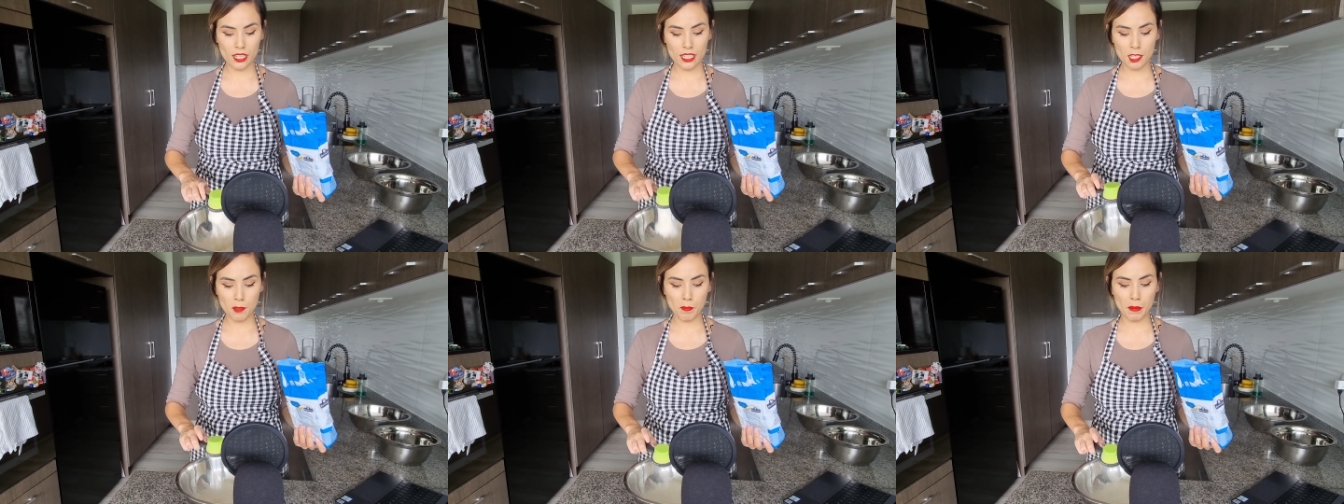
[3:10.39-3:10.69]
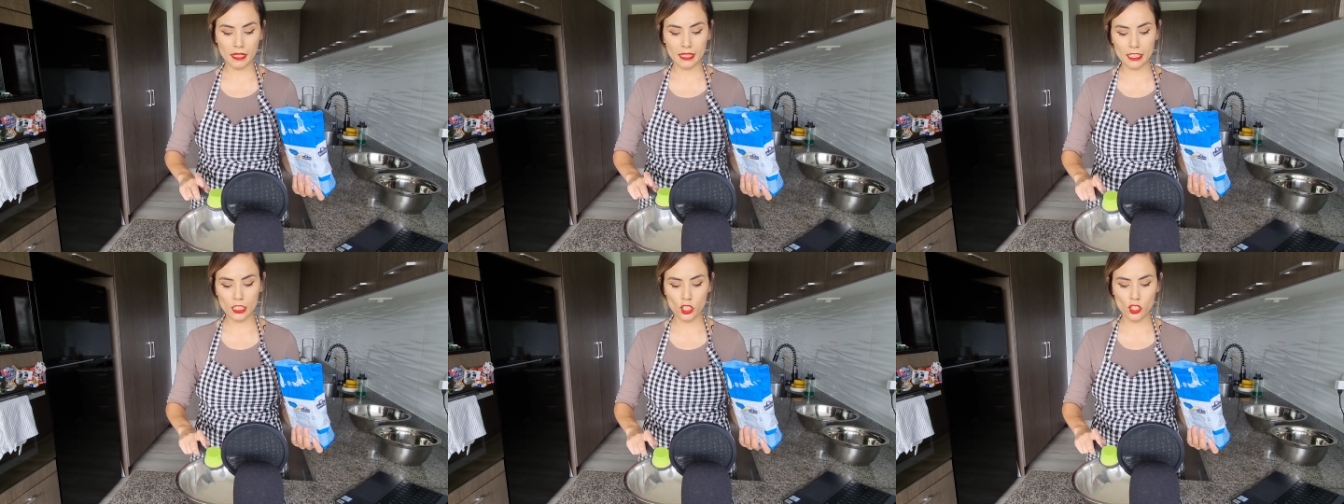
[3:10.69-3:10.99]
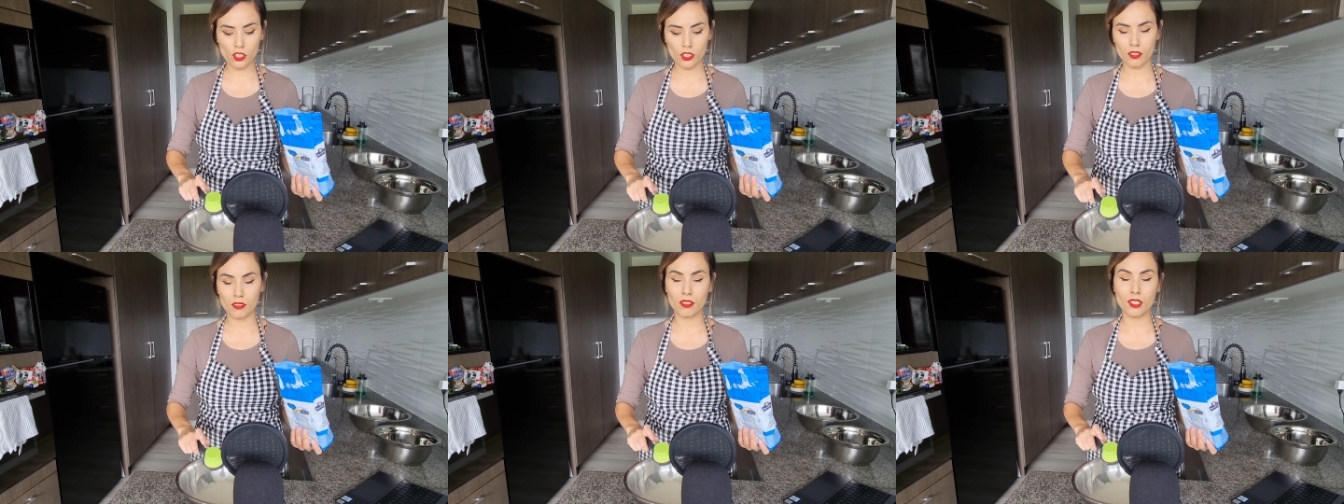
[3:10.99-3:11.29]

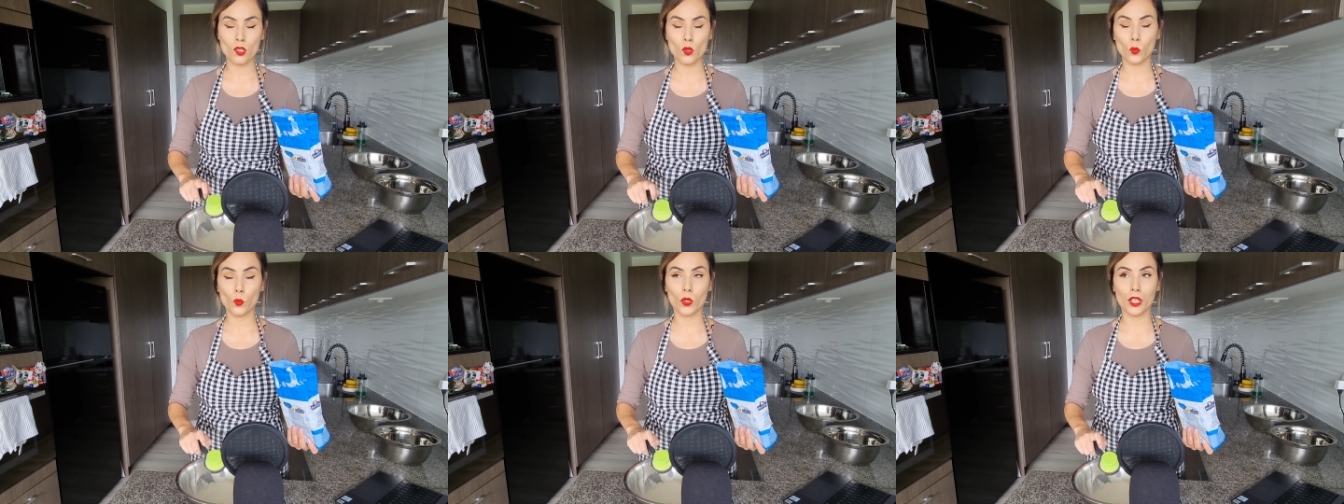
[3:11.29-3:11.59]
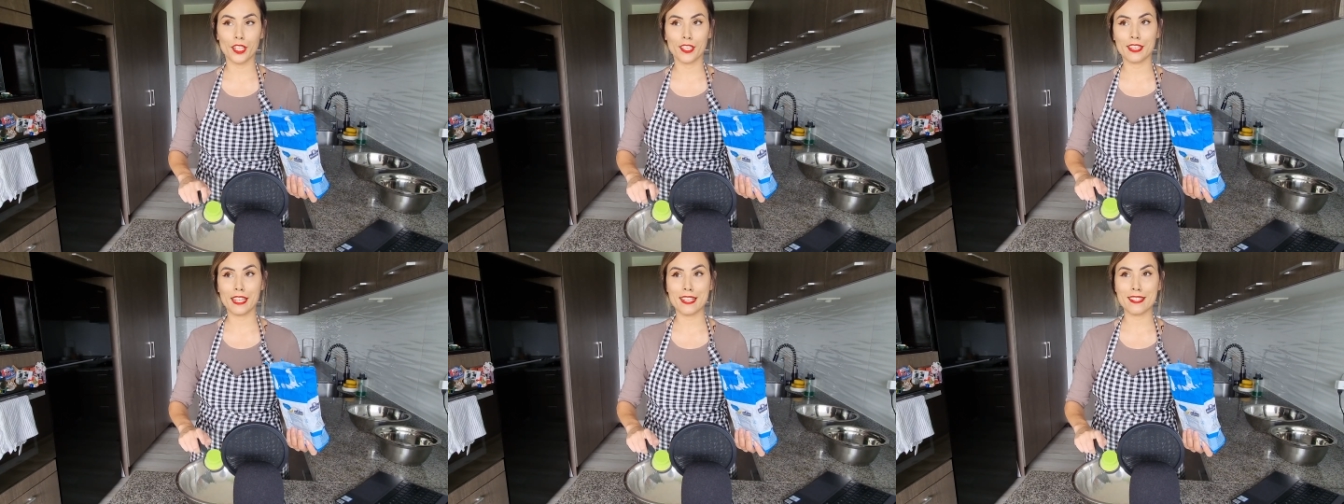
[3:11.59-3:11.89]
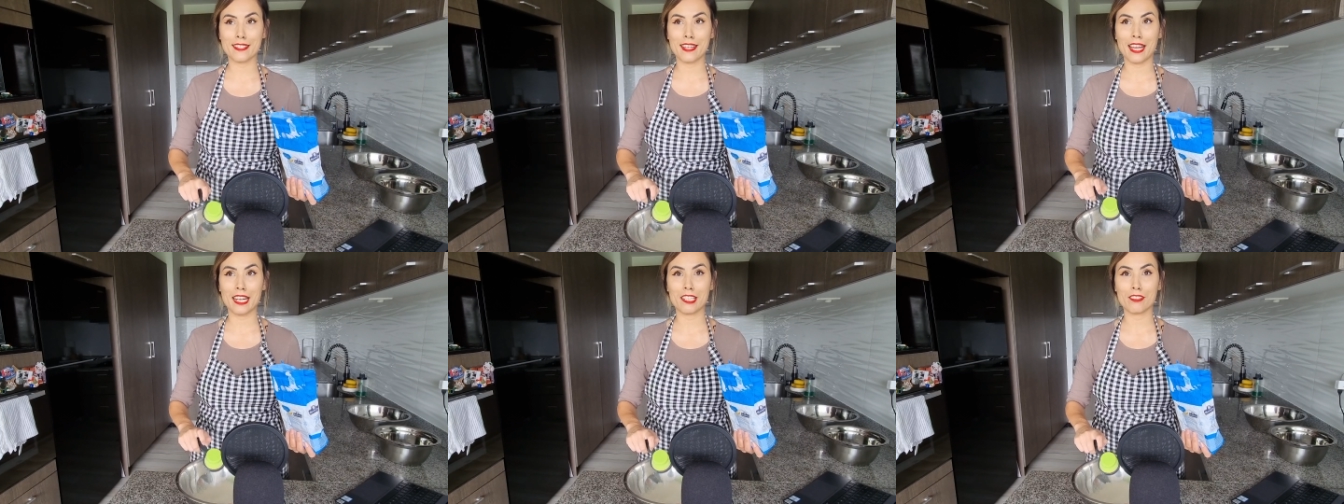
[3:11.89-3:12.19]
Spillage is a word
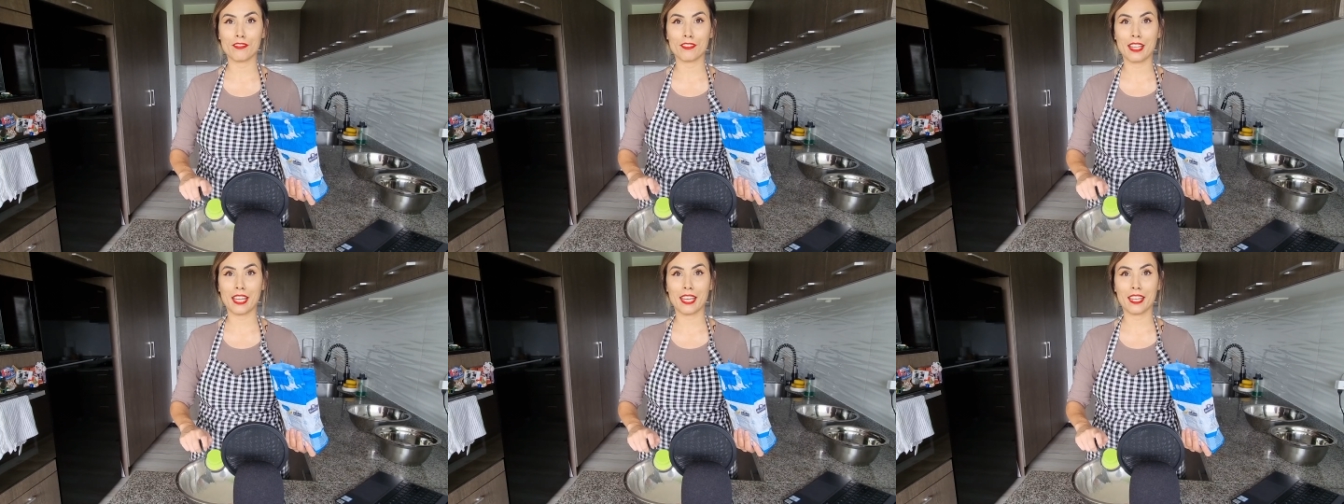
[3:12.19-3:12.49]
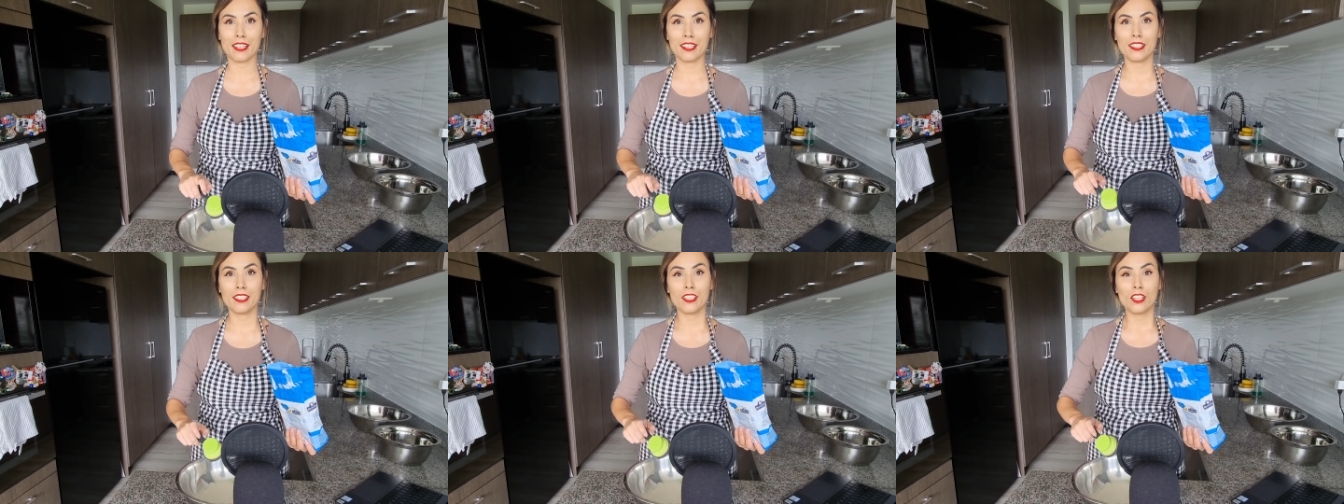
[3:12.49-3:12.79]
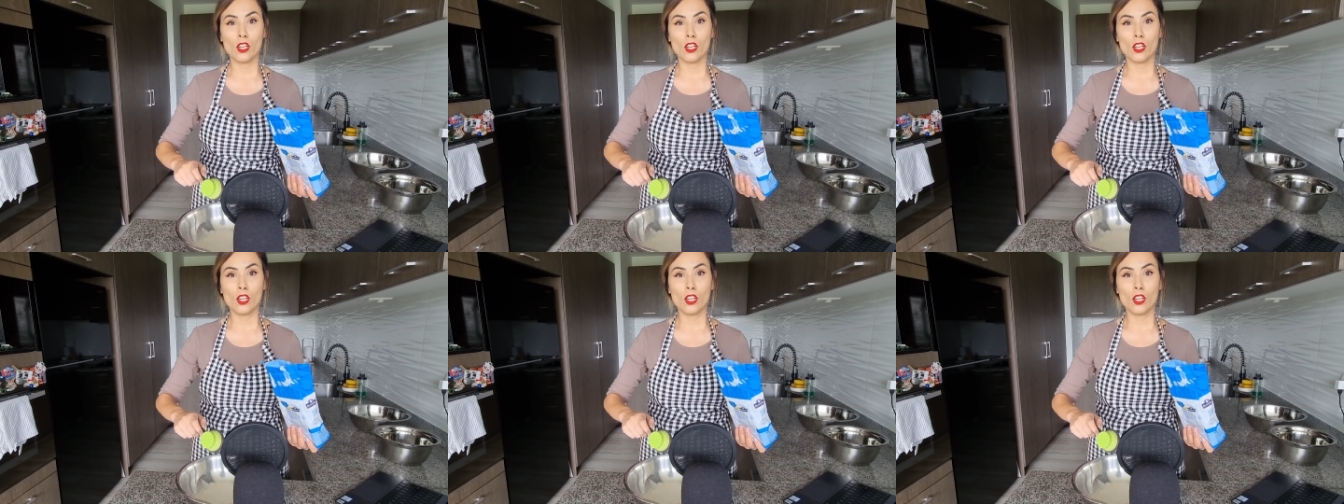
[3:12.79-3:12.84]
that's kind of like